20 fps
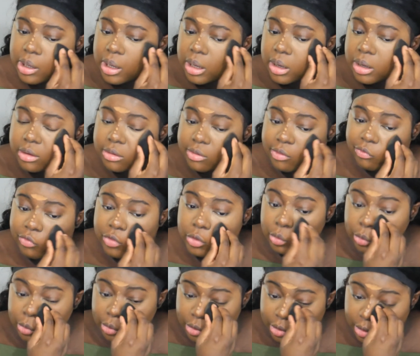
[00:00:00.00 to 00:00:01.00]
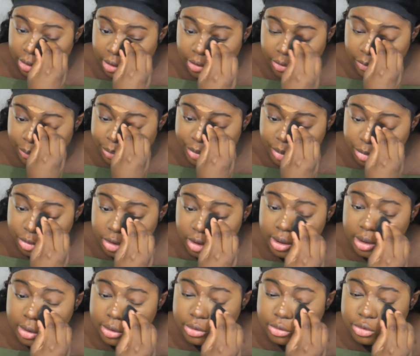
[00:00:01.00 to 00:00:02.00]
Because if you don't, people don't
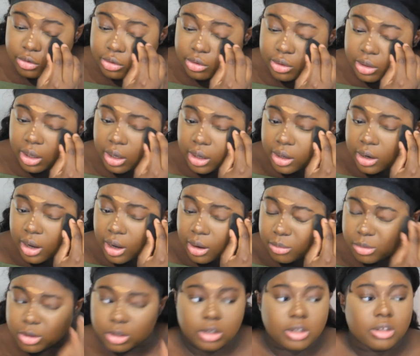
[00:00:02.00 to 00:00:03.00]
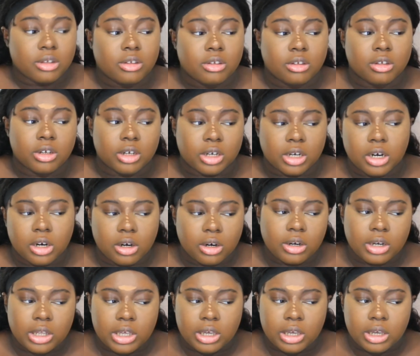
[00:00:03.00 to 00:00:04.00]
understand how much
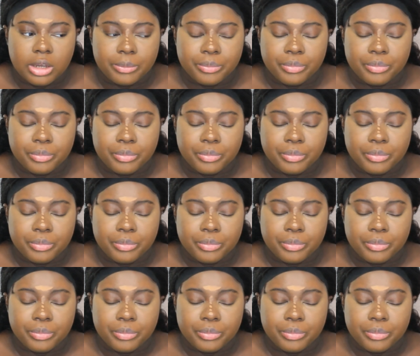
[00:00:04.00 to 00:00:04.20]
insecurity